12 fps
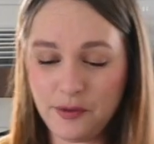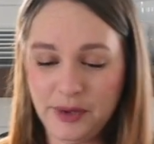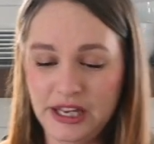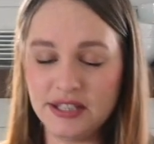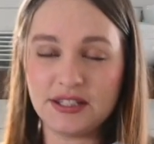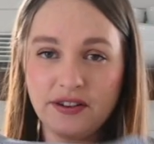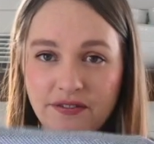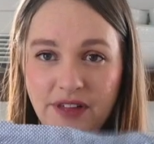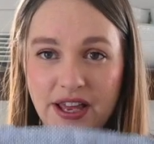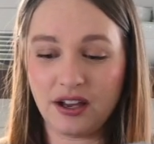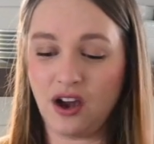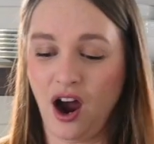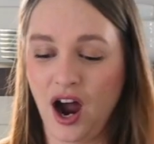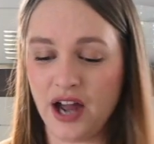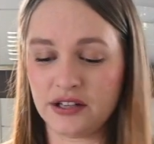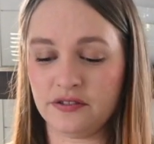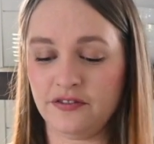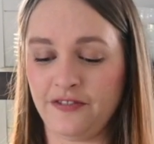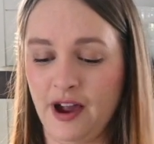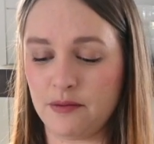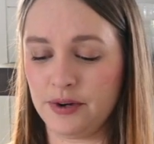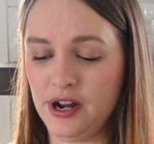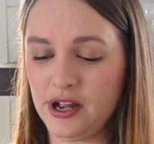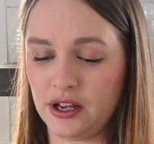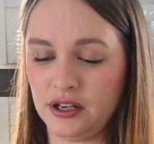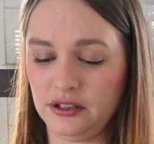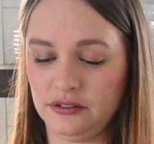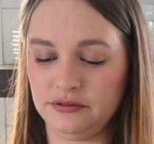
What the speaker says: a piece of like cotton fabric